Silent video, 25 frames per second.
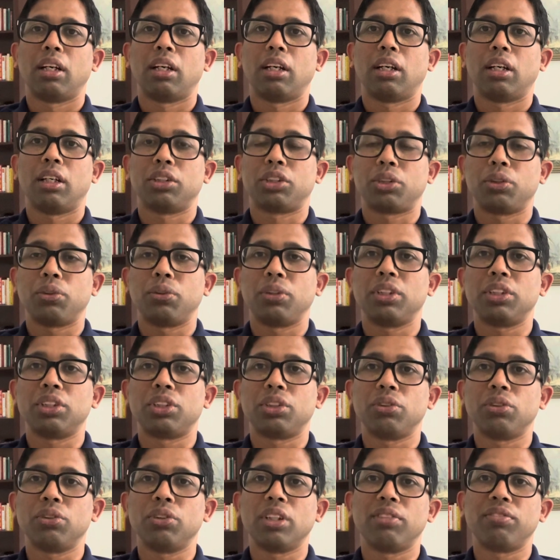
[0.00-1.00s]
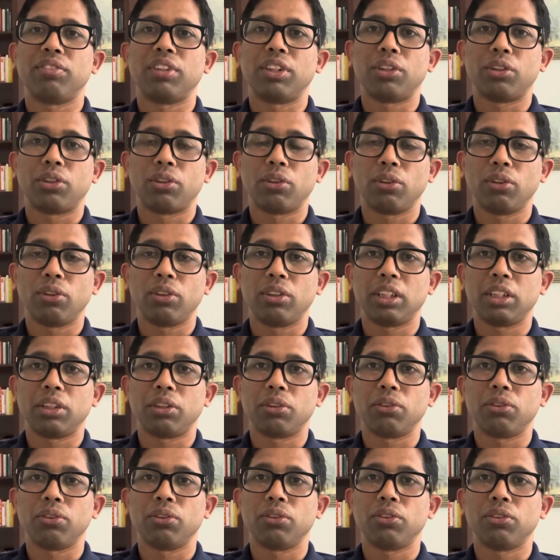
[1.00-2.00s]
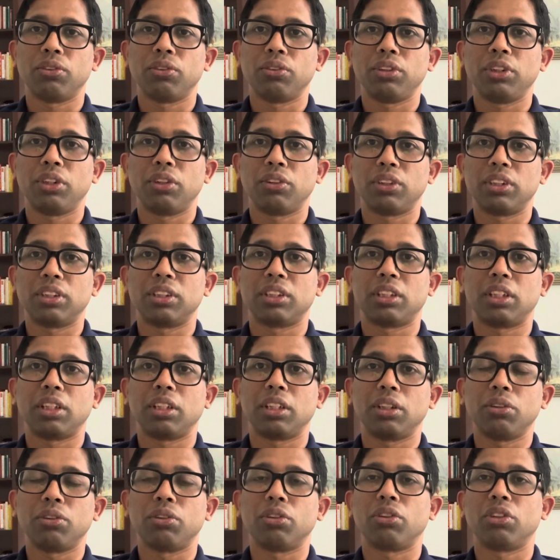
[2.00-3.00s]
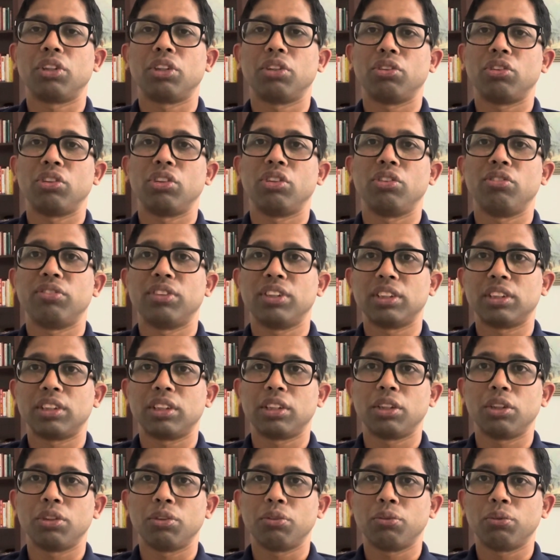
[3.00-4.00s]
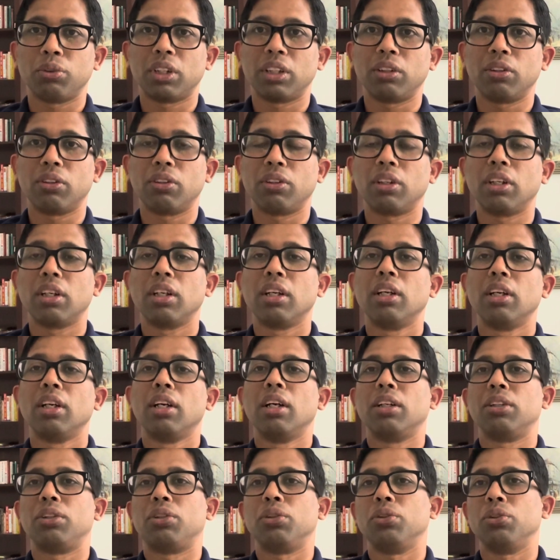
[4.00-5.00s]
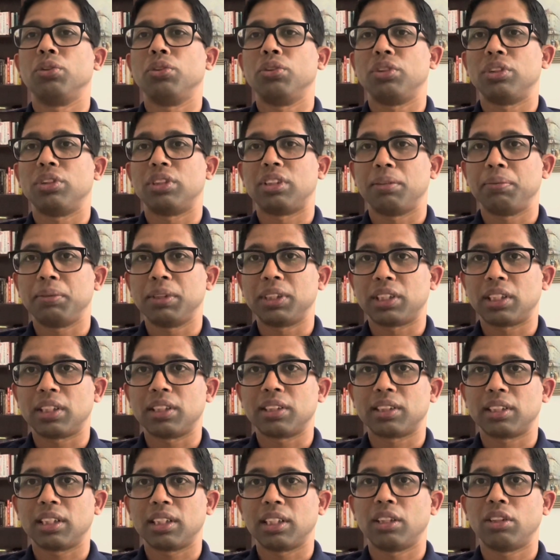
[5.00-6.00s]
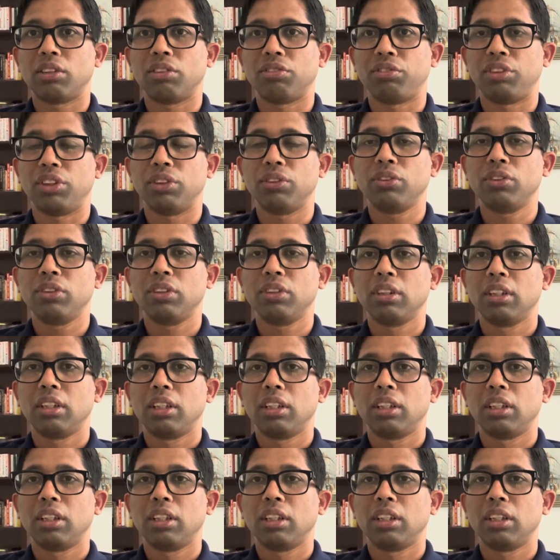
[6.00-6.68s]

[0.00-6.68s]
students who have enrolled into your institute or your university 1 or 2 semesters ahead of you.